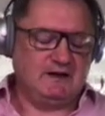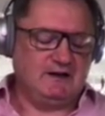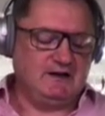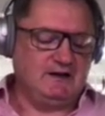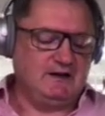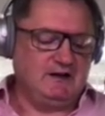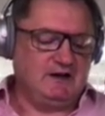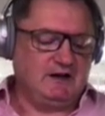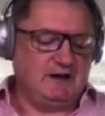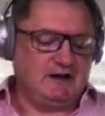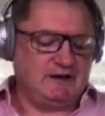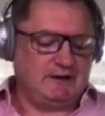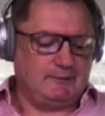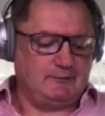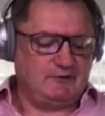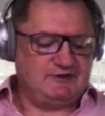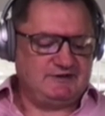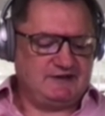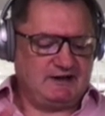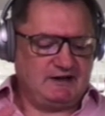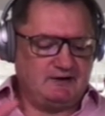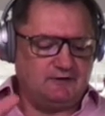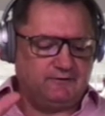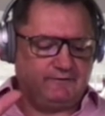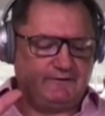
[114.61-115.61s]
And then we
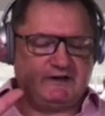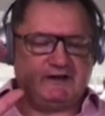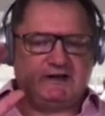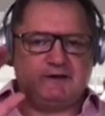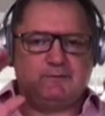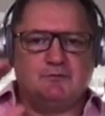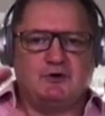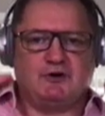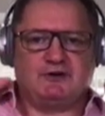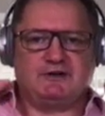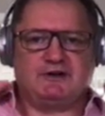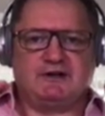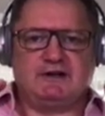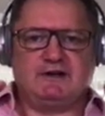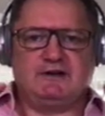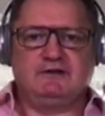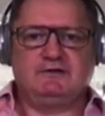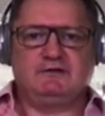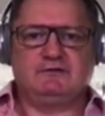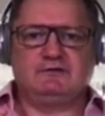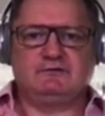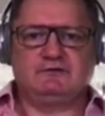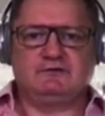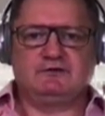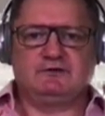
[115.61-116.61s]
take off any money
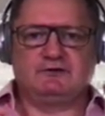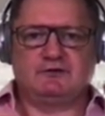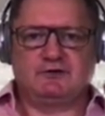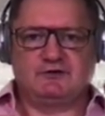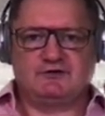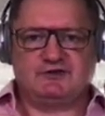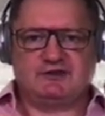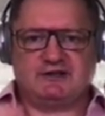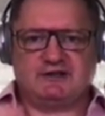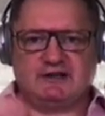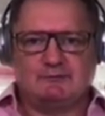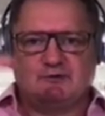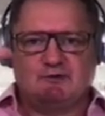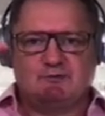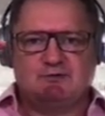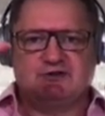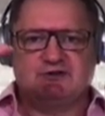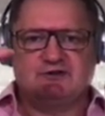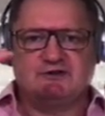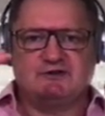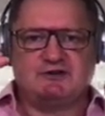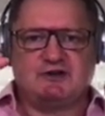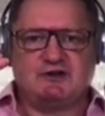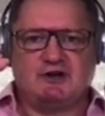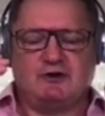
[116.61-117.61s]
used to keep the
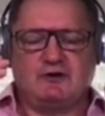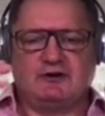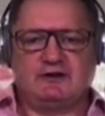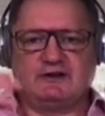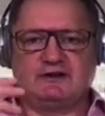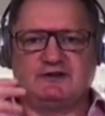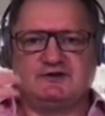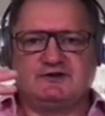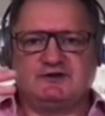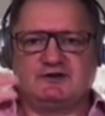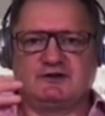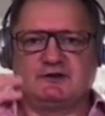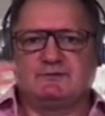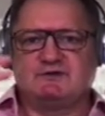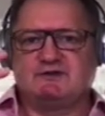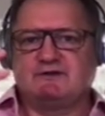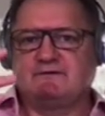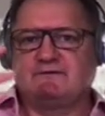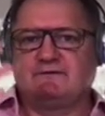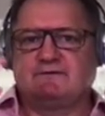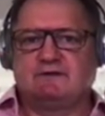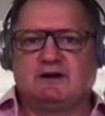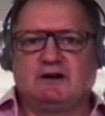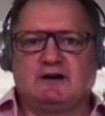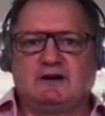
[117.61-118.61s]
business going in terms
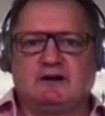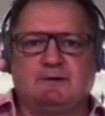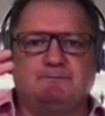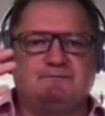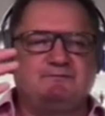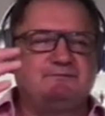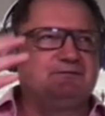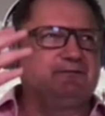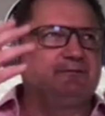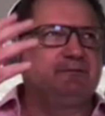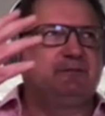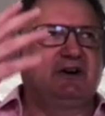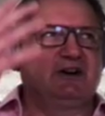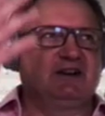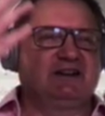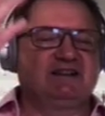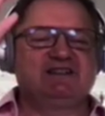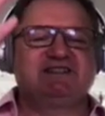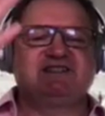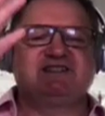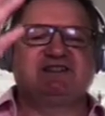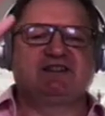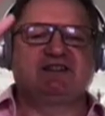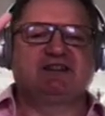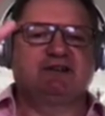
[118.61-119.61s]
of buying
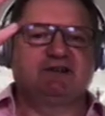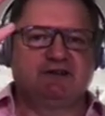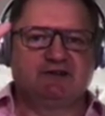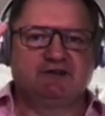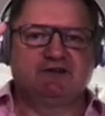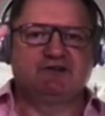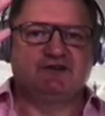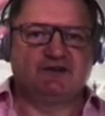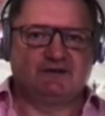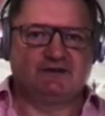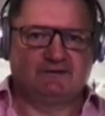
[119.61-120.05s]
seeds if it